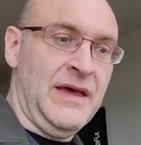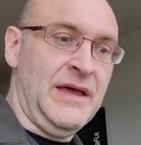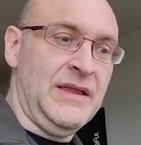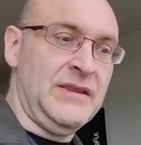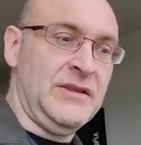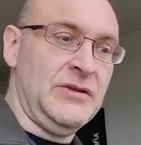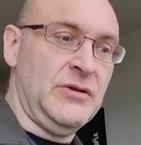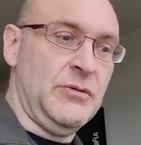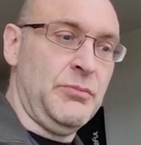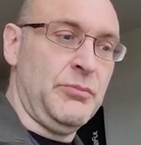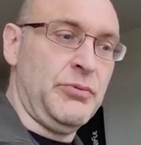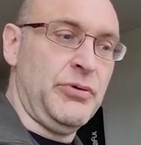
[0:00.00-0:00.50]
And
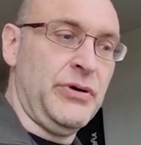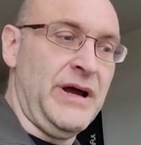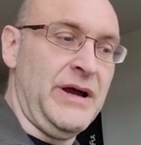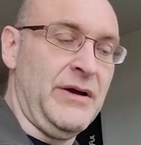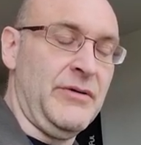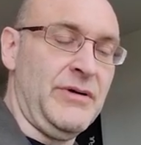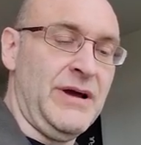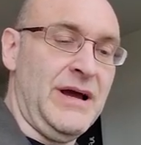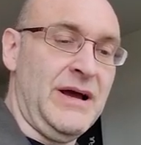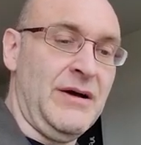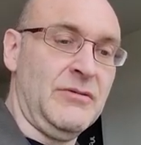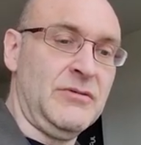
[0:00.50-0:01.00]
then you
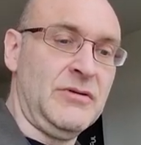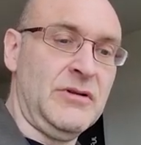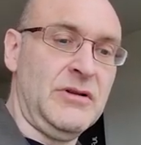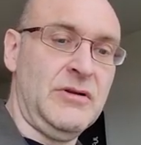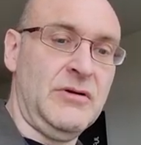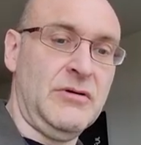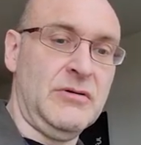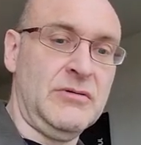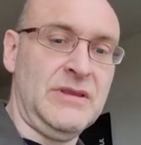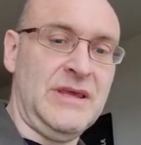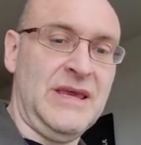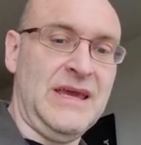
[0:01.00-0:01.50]
pry around
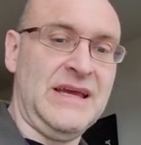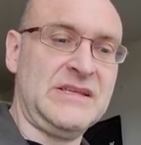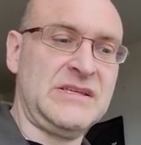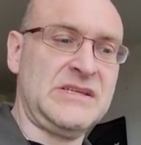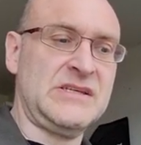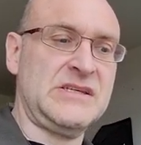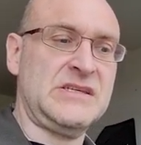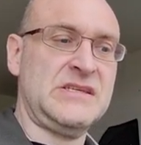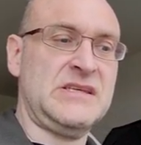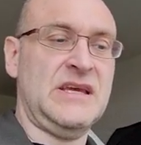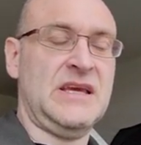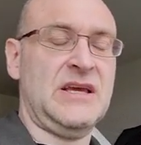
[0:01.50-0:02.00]
along the edges.